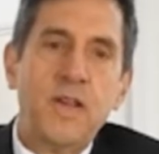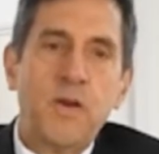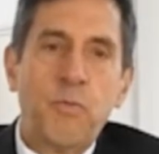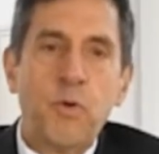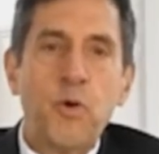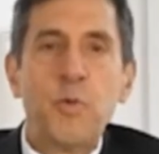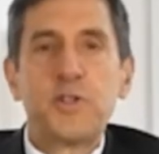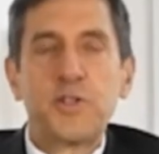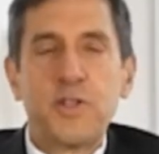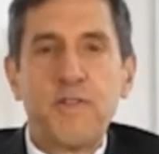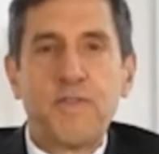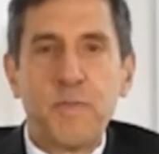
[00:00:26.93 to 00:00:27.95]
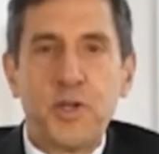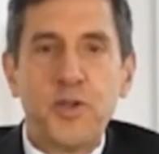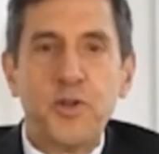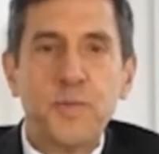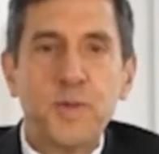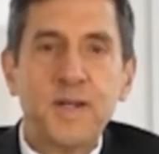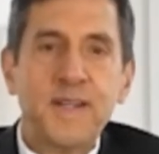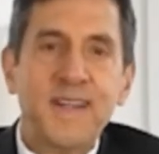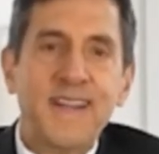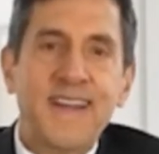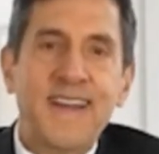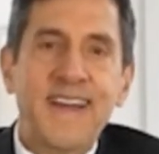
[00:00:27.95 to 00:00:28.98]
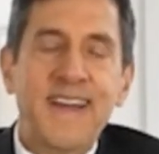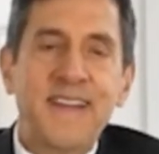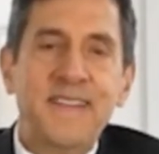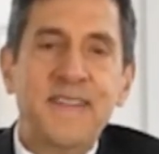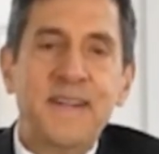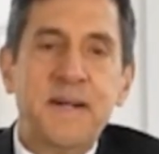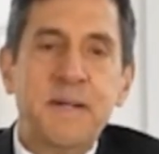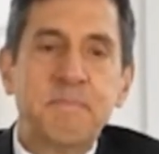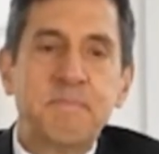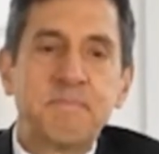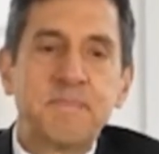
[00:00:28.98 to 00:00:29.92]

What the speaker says: we're originally from Cuba, and